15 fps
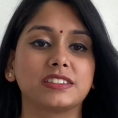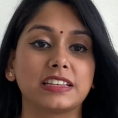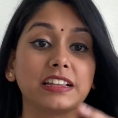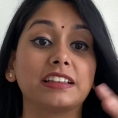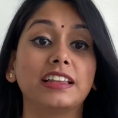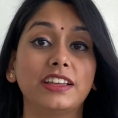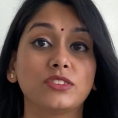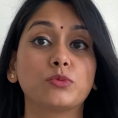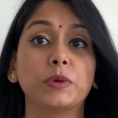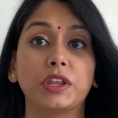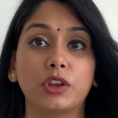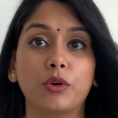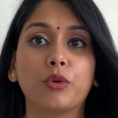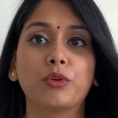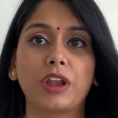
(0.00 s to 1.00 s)
At least we
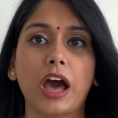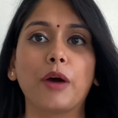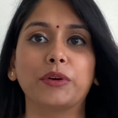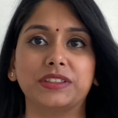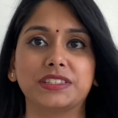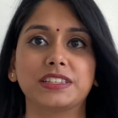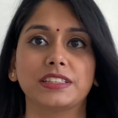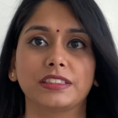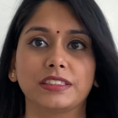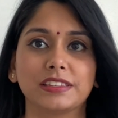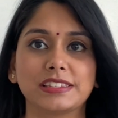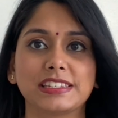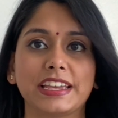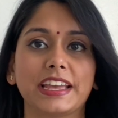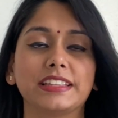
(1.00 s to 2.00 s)
know now it's in the
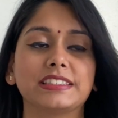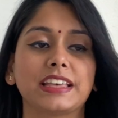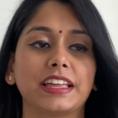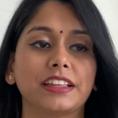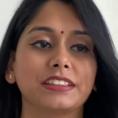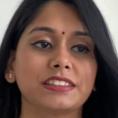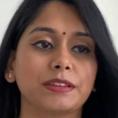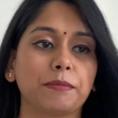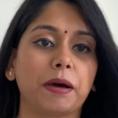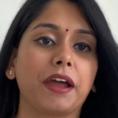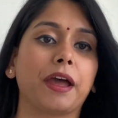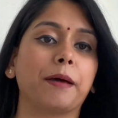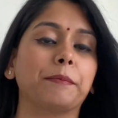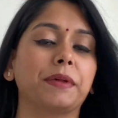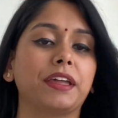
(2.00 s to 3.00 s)
States and it's in
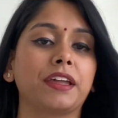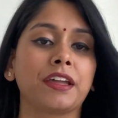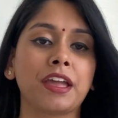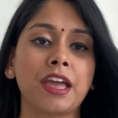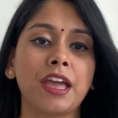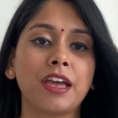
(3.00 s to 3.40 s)
Miami.